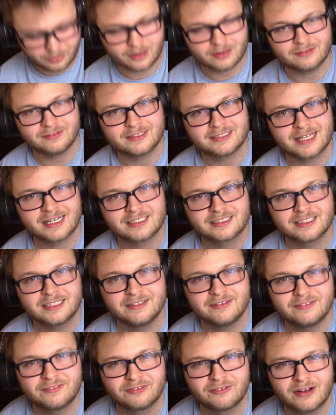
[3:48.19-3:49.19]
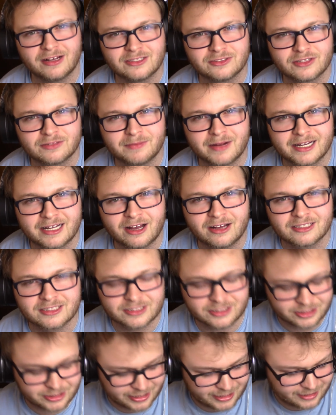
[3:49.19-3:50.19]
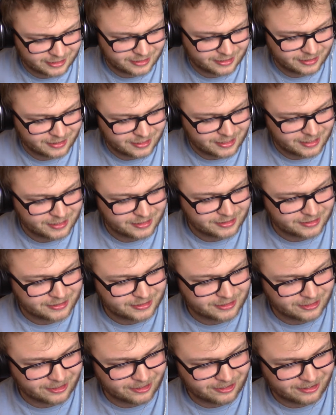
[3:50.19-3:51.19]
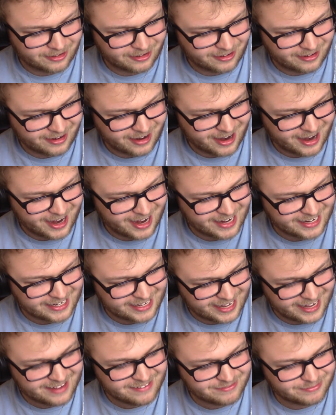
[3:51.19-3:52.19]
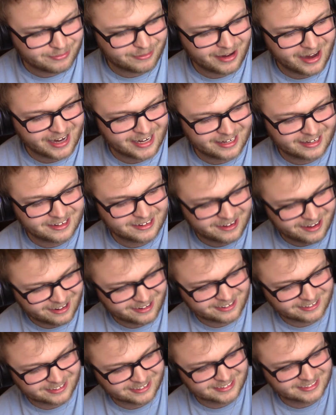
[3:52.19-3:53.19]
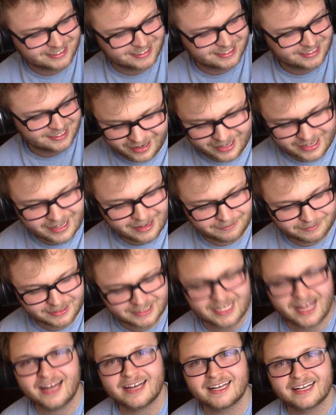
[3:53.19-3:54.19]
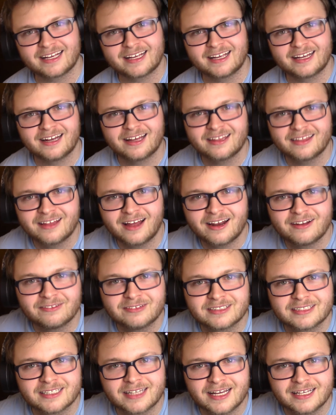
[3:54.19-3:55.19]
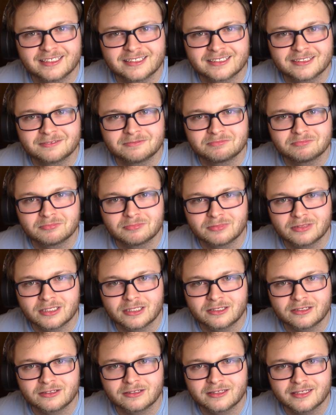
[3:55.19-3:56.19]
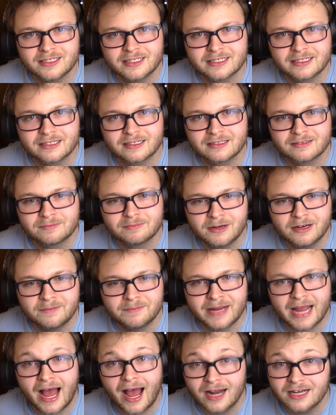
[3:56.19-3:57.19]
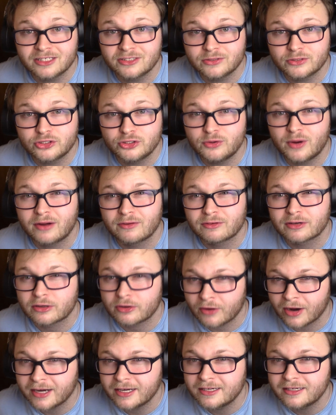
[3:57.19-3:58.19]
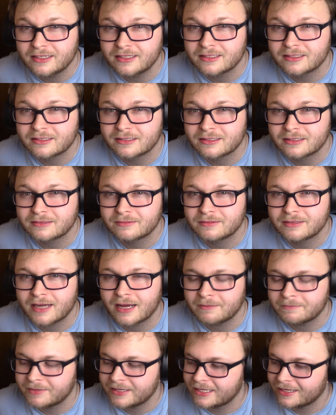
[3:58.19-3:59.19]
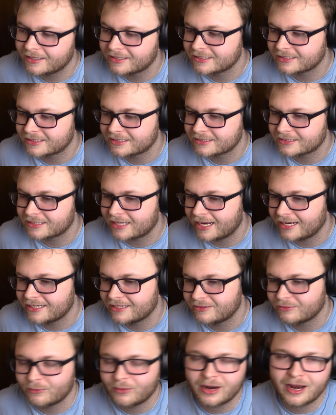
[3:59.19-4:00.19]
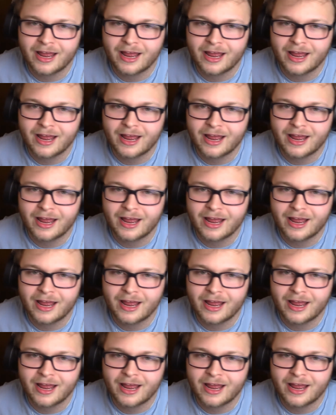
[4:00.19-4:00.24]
brother was actually friends with my cousin Gina. So I gave Brian Knuckles, and I kept Sonic, and I thought it was a nice little thing. I'm going to be honest with you, I regretted it. Not because I didn't